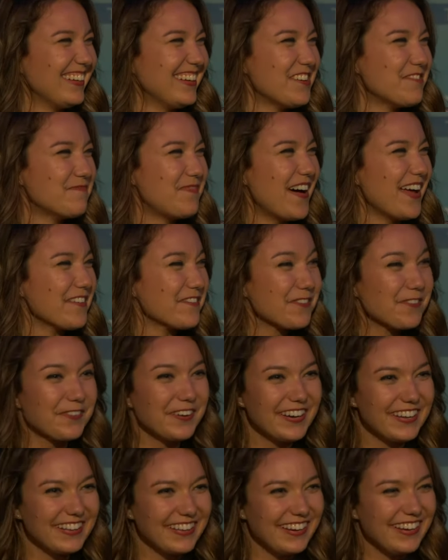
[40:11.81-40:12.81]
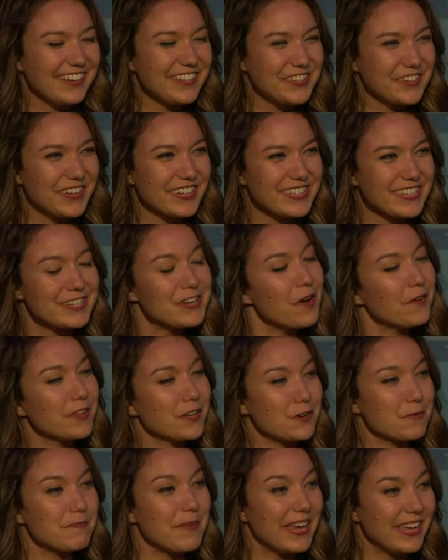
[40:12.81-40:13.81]
But really, you get to know that
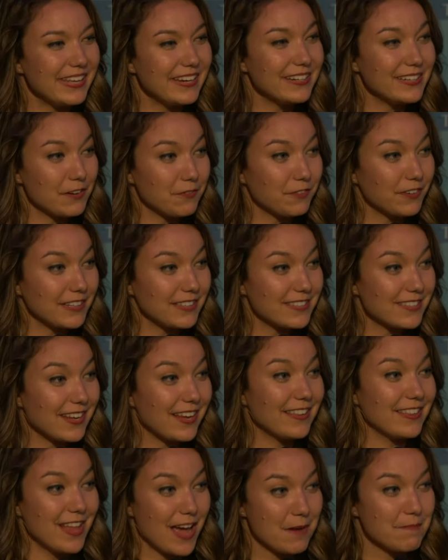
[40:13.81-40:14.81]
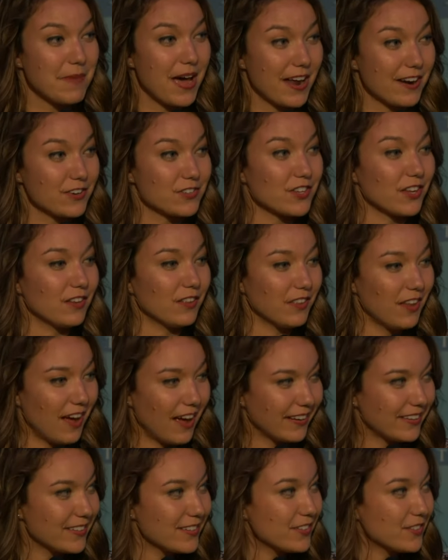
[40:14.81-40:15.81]
you're making a difference, and that matters a
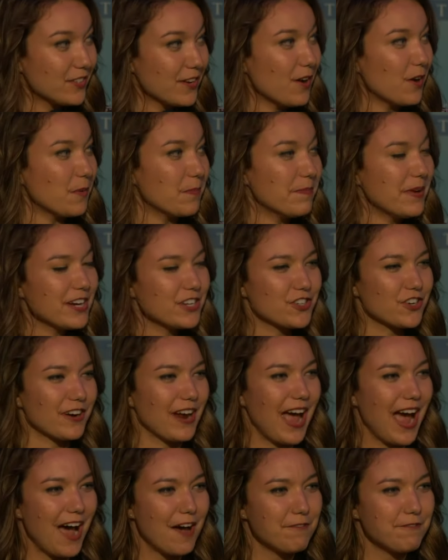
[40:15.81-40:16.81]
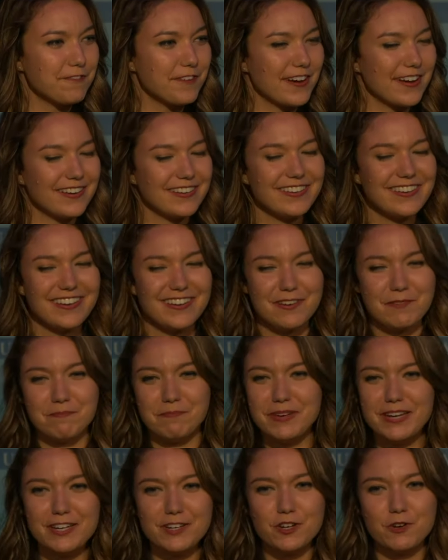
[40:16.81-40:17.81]
lot. So make sure to have fun,
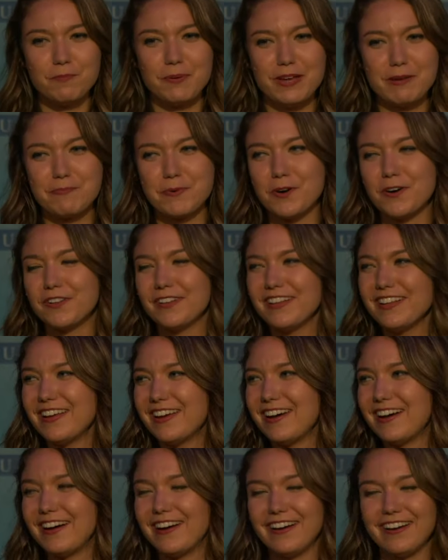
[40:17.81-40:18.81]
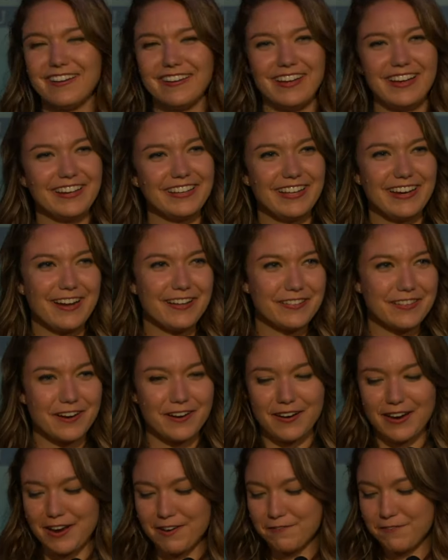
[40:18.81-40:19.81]
meet new people, uh, and get out
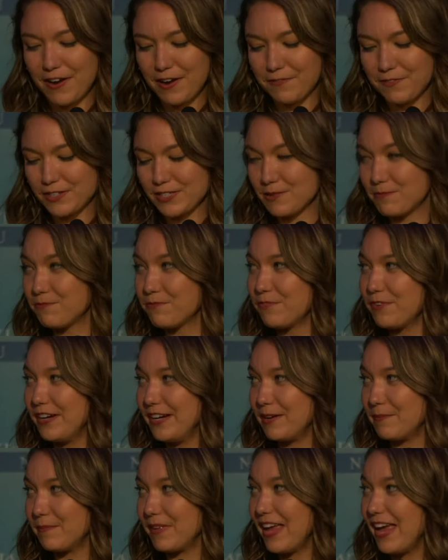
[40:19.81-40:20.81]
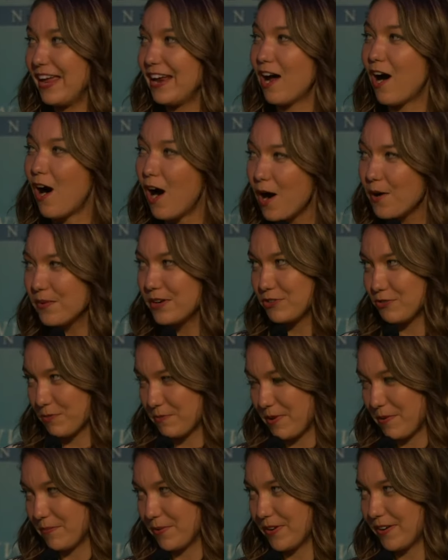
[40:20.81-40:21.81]
there and fight for some freedom. And always
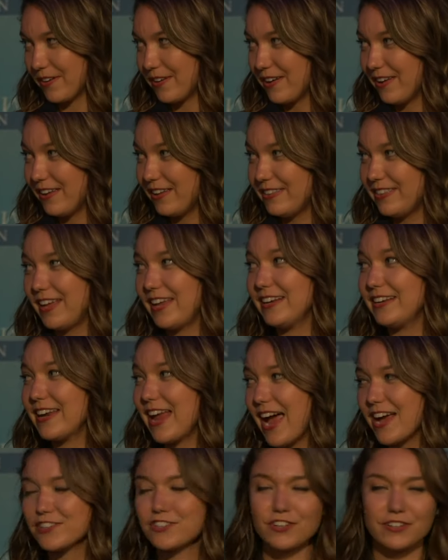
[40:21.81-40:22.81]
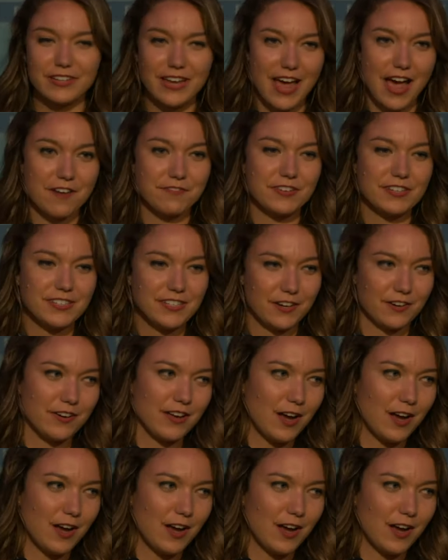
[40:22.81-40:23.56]
remember that National YAF is here to